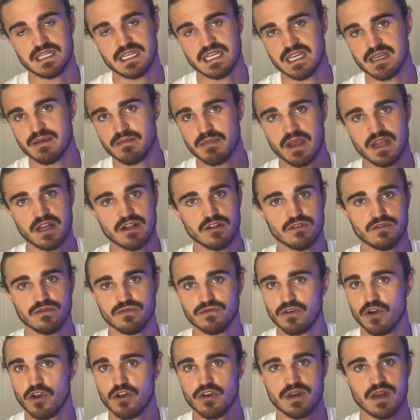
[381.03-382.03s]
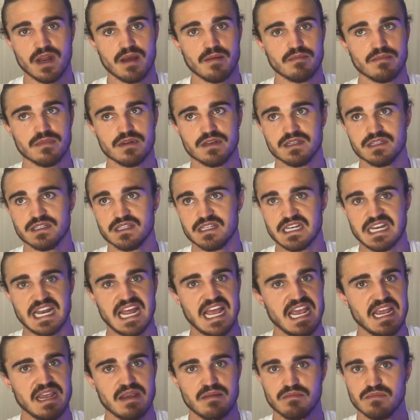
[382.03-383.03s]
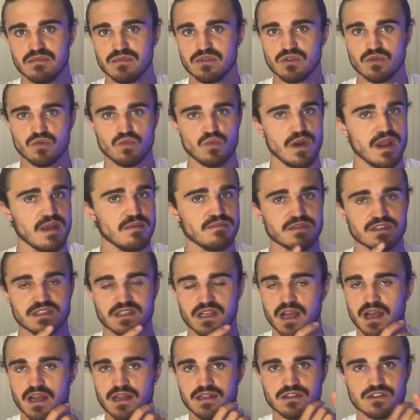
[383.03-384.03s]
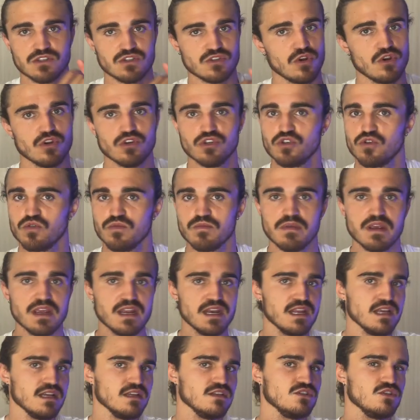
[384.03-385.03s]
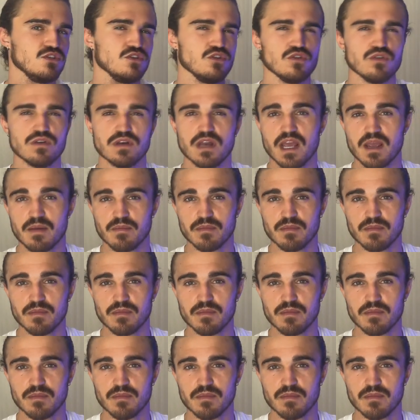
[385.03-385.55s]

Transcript: email, phone numbers, names, websites, social medias, you name